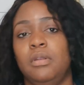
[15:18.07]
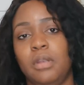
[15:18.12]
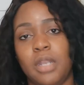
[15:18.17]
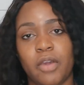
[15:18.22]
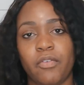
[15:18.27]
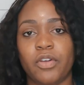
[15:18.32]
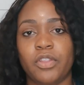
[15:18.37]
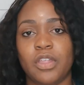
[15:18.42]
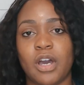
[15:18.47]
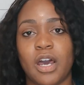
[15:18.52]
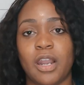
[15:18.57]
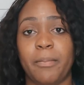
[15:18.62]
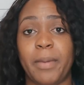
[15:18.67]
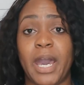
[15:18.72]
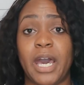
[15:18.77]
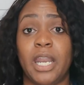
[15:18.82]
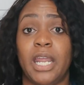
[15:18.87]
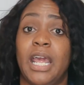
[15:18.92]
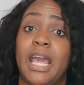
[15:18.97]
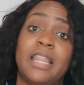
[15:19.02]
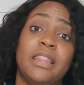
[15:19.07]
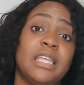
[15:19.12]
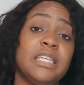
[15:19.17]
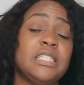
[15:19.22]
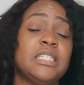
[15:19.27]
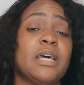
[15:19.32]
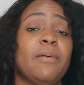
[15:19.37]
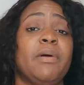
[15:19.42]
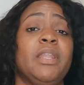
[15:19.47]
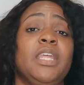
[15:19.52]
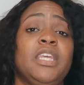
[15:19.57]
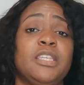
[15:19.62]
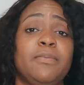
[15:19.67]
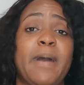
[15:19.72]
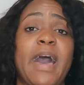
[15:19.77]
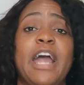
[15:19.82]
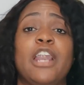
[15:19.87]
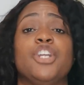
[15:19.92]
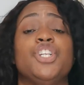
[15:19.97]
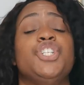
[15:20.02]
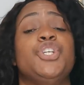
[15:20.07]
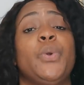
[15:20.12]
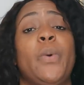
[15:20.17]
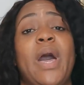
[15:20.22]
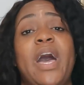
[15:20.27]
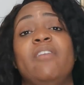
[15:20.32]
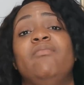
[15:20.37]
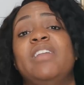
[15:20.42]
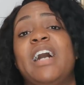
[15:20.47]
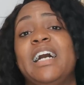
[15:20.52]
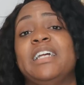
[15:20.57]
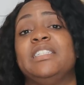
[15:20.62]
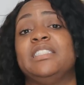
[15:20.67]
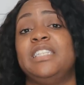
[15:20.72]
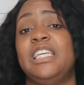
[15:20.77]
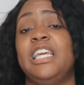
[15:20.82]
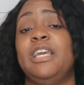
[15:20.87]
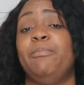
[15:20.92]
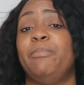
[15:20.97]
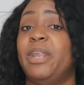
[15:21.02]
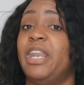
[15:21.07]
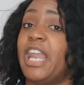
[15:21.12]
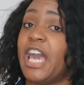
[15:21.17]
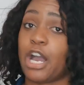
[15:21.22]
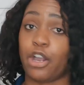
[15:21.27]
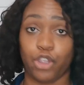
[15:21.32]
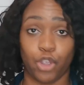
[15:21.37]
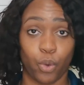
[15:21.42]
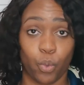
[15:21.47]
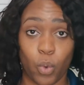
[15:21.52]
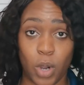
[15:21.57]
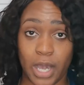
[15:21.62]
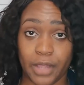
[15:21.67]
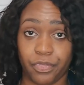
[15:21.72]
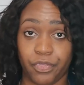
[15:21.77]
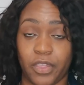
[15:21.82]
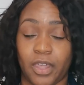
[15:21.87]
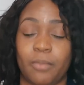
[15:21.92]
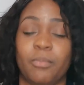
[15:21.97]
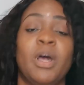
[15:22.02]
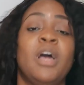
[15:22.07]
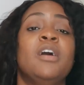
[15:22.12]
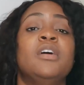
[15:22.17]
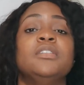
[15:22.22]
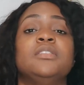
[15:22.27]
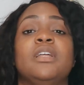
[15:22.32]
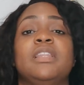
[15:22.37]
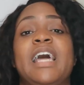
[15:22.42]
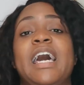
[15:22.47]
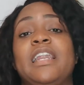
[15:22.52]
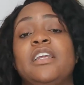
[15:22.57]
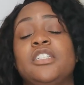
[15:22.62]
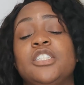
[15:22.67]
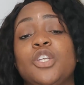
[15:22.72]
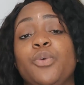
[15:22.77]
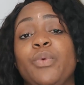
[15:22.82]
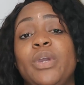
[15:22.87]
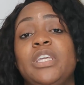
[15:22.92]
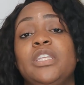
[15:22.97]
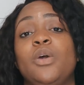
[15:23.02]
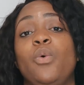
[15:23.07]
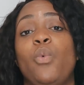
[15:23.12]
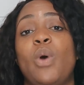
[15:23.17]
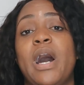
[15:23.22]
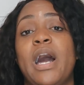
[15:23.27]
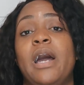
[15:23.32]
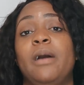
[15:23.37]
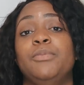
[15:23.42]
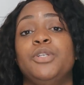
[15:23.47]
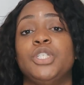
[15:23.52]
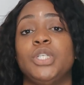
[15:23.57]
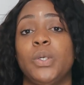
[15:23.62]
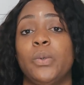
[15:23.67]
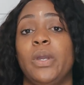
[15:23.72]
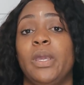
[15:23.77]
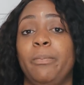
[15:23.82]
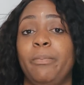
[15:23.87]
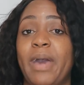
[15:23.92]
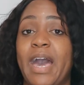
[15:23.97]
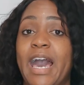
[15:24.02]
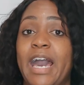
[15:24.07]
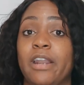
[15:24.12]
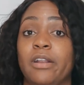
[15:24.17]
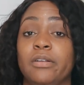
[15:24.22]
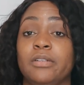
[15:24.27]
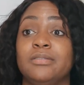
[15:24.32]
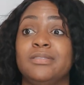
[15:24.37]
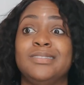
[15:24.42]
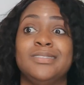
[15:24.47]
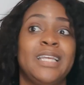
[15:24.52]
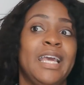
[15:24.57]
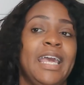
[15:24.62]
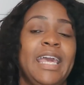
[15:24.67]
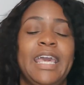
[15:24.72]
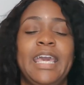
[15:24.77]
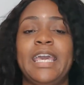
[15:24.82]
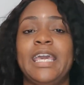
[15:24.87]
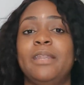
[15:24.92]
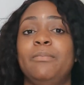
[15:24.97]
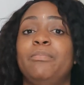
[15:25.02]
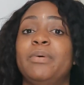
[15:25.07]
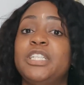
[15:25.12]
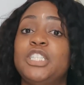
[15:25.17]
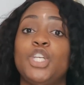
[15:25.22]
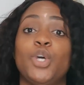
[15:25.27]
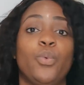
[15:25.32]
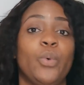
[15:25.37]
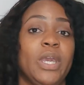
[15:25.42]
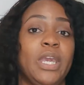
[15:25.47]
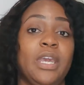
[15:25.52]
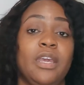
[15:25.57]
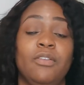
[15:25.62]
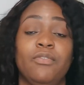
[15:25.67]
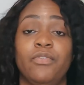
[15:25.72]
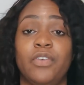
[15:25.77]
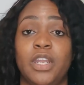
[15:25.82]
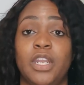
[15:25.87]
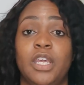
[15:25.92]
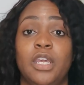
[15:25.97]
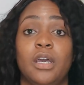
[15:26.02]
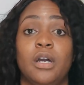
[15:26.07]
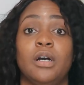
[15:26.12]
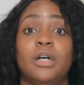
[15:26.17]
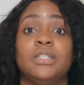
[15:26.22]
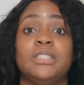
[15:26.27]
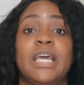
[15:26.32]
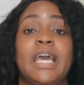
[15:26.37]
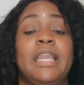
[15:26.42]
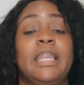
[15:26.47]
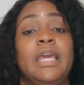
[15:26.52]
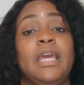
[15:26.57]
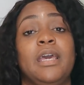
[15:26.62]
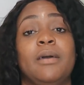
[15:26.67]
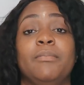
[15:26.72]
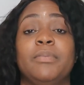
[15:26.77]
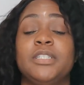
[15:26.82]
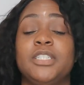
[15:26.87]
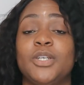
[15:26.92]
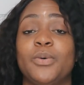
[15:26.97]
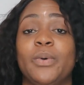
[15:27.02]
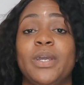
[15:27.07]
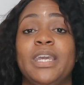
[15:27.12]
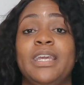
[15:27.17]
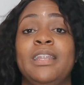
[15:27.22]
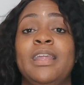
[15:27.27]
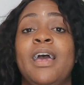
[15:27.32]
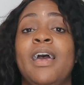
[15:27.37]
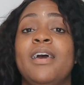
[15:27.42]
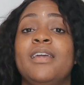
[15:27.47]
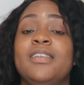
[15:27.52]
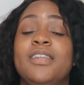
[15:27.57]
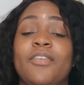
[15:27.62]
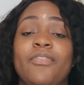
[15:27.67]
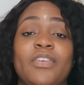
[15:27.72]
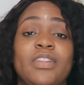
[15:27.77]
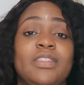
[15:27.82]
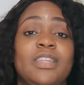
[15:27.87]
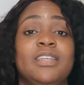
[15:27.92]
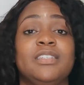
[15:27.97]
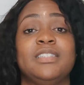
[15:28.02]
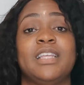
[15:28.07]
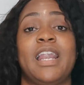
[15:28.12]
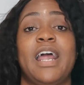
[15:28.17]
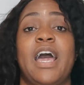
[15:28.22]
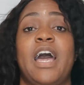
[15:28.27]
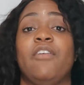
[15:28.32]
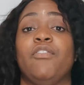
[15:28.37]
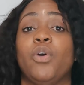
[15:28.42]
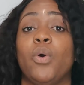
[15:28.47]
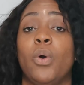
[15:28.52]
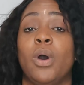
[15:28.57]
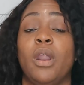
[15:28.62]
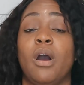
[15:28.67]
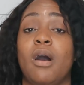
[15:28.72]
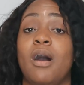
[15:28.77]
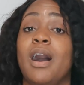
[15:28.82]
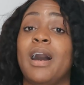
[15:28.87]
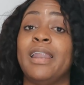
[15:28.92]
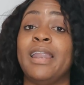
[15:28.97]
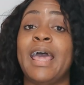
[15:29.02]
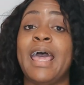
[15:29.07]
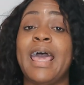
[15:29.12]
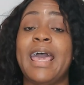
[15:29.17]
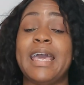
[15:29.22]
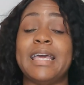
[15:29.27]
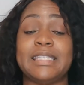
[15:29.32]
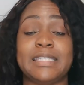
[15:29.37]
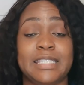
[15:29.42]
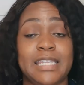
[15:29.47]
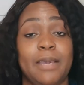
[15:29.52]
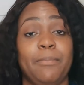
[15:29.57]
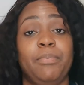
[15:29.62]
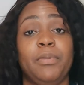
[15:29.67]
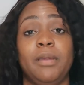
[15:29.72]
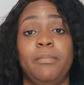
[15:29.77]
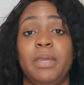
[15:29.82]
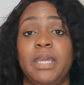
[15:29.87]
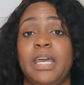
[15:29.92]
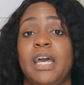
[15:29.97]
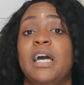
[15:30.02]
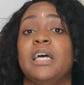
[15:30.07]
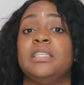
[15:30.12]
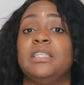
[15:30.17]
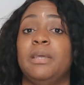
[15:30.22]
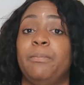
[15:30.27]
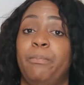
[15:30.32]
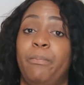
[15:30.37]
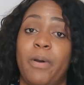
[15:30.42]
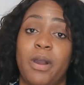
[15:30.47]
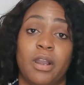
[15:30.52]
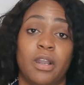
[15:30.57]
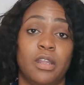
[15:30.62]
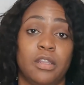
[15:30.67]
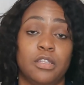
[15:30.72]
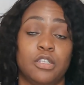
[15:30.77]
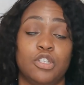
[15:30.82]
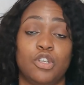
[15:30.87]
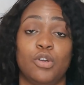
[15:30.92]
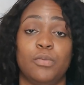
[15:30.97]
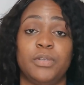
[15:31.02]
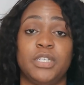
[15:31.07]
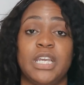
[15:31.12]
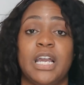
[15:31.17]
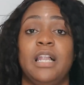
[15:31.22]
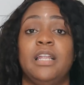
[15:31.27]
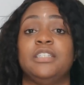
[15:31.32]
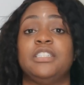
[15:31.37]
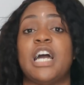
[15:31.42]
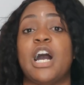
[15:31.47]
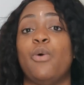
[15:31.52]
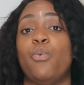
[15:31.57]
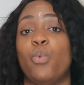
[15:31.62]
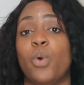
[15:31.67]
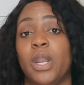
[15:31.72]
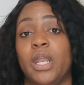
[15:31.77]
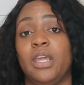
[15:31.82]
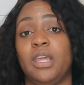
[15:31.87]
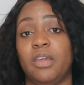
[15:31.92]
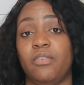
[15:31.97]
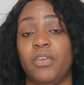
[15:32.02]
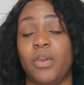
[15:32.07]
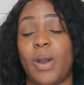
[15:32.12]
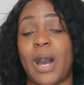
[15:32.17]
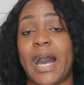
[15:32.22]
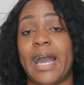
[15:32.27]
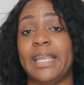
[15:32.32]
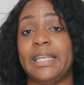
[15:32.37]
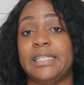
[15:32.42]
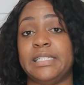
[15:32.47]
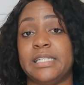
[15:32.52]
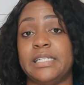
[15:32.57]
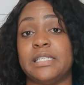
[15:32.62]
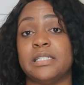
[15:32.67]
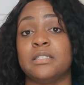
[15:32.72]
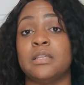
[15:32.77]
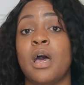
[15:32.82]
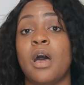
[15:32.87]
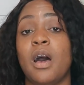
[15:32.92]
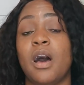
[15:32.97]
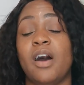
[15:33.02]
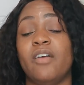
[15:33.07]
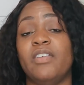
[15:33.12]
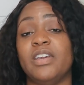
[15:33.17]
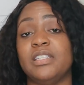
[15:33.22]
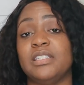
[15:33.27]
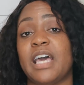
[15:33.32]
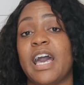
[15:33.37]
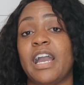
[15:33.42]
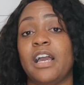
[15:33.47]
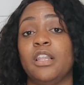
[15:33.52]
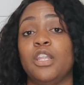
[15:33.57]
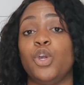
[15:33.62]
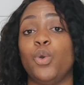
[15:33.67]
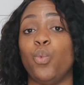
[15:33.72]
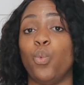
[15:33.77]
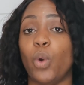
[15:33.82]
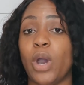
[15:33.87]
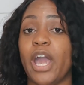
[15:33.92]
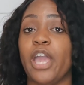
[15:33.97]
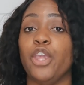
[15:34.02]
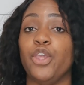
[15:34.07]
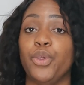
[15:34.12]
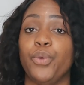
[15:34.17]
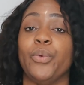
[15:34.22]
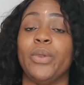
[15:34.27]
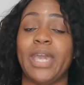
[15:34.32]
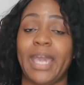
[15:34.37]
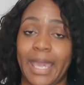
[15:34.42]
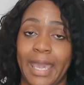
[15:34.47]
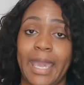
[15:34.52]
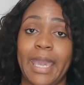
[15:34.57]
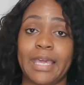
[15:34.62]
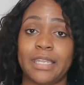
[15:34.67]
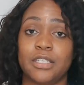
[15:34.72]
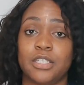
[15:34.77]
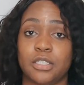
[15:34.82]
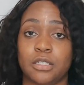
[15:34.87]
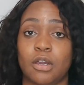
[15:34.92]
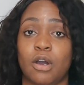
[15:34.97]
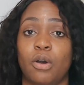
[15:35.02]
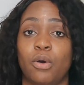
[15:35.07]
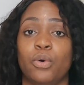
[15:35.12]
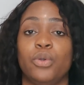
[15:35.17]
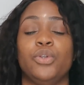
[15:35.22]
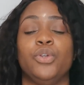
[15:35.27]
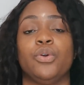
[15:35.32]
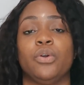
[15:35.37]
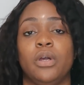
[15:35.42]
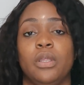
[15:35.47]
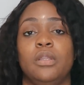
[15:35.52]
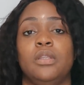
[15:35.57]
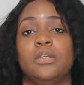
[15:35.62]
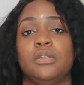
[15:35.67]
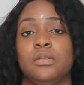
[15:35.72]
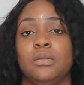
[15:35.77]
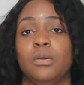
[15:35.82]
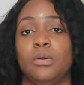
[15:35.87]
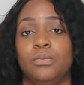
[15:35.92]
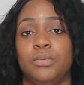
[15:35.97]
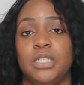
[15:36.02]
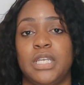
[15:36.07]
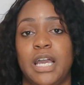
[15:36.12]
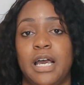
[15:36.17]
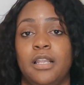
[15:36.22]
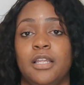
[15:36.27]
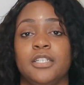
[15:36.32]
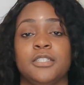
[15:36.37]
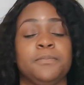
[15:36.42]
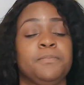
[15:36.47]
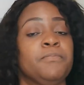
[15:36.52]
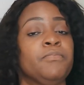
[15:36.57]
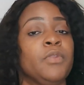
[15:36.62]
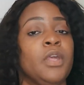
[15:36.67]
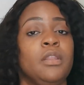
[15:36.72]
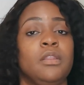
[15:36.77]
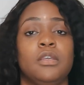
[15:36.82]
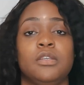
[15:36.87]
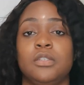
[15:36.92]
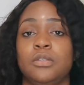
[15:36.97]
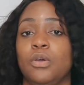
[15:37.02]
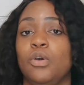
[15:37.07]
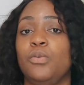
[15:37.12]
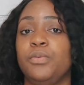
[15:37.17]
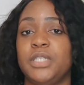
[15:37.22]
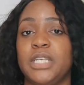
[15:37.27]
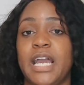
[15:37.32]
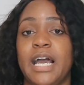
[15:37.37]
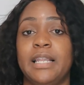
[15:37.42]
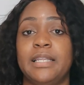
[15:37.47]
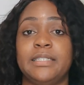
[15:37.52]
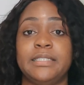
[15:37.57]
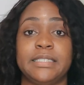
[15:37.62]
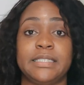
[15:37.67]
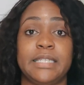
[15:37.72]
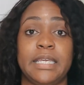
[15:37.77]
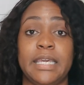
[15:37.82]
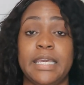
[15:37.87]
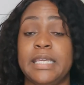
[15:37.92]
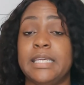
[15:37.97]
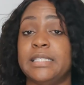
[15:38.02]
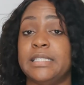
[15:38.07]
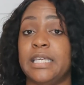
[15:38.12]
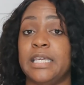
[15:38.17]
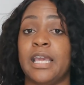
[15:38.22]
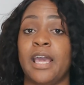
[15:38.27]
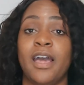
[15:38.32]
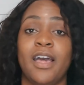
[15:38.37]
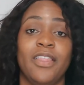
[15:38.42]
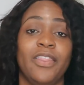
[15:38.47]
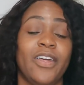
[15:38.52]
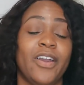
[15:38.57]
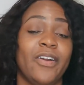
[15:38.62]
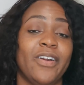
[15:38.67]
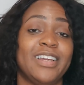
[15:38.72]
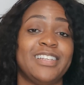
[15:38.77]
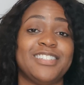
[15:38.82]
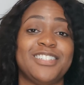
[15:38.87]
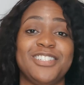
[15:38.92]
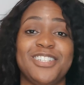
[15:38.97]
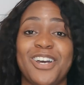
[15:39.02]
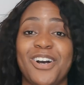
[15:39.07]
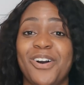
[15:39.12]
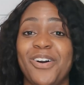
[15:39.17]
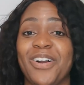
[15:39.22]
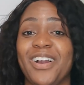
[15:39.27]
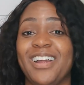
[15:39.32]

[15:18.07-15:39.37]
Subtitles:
never thought about it. And then some of these patterns you have not seen, but now you want them. So that is the reason why I'm showing patterns in between videos and in between different things that I have going on. It's simply because part of the Scoop Challenge, I want to give you ideas of exactly what you can sew during the Scoop Challenge. The Scoop Challenge is easy. There is pretty